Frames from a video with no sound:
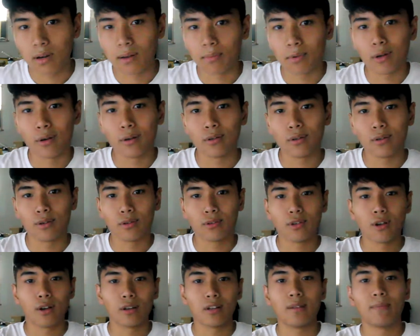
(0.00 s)
I'm going to
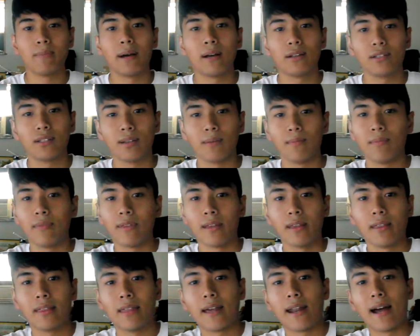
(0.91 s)
talk about
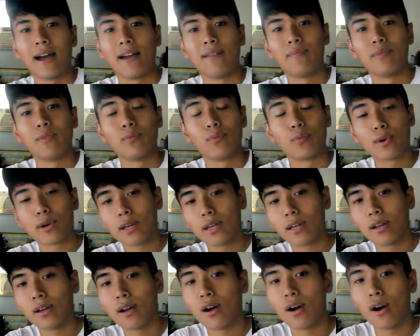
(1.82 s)
something that I've been
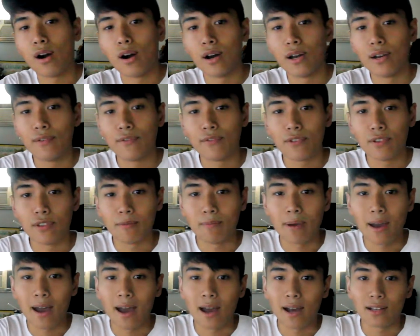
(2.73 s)
working on for the
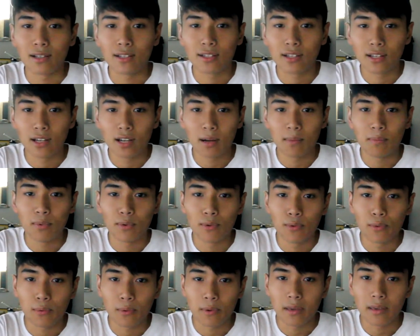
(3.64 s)
past
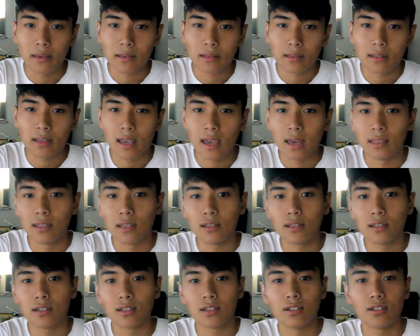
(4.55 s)
couple weeks, and
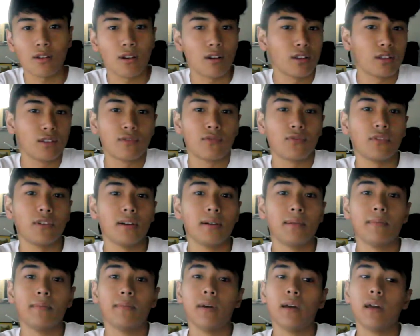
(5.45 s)
this starts
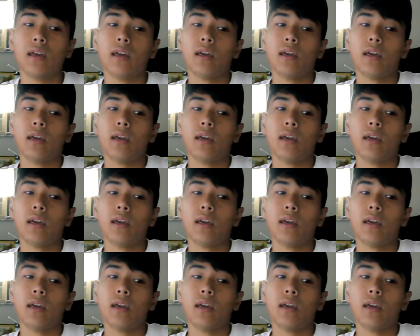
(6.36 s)
from